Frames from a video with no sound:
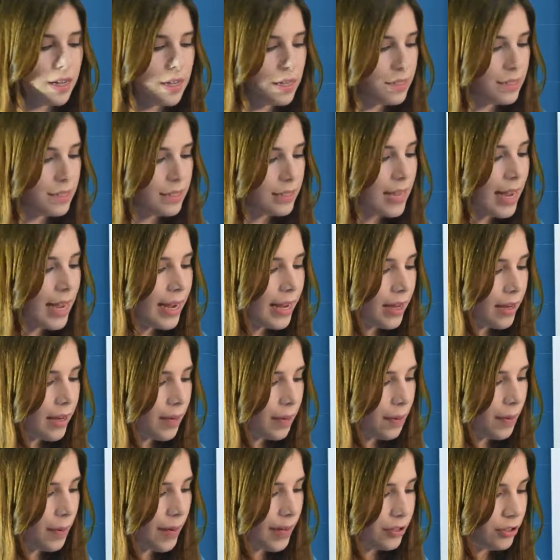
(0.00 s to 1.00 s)

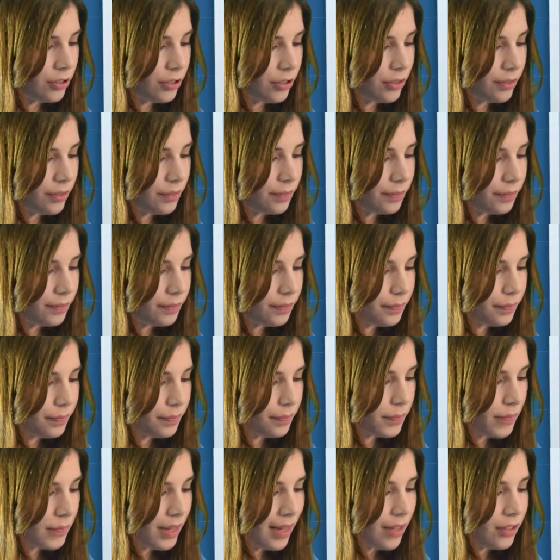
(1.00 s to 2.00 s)
Second question.
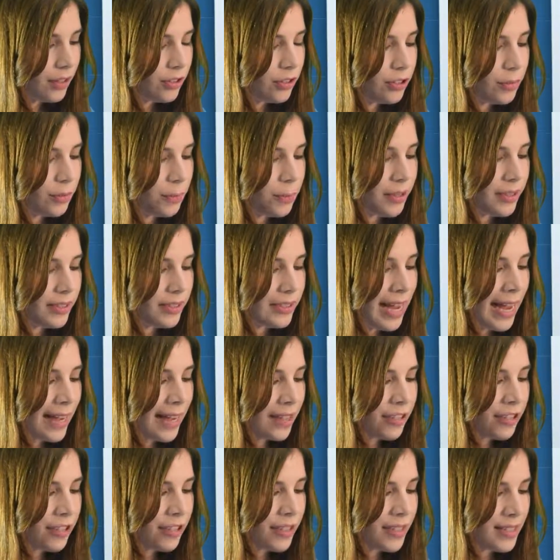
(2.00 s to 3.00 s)
To
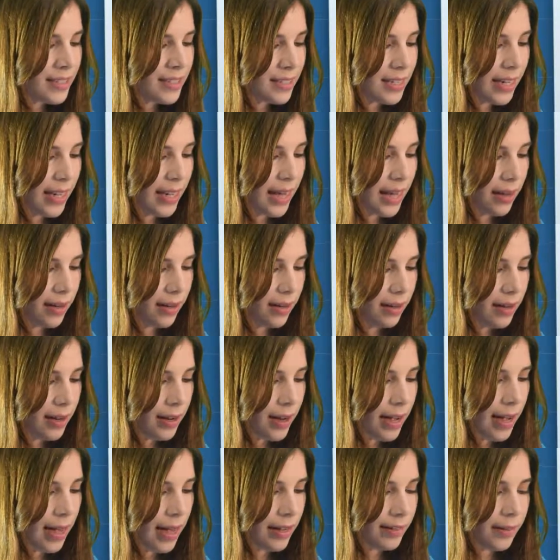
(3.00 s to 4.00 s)
protect your skin
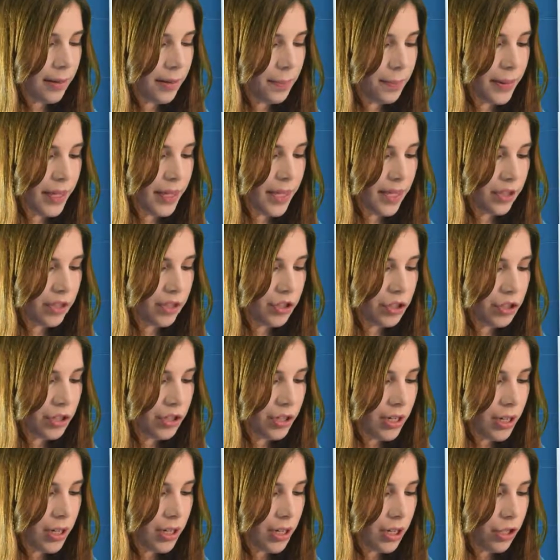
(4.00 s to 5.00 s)
at the beach,
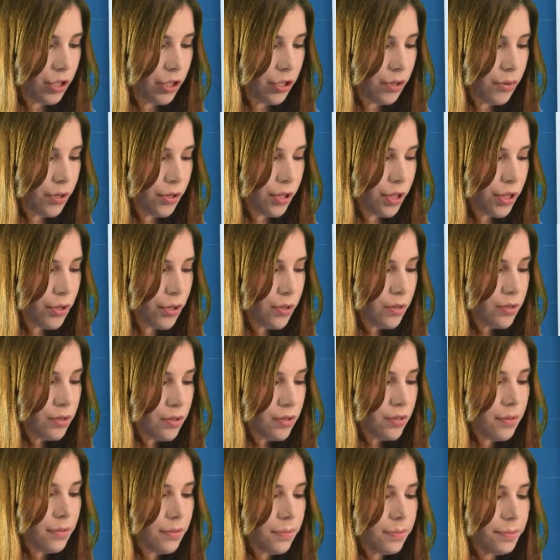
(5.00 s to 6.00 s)
you use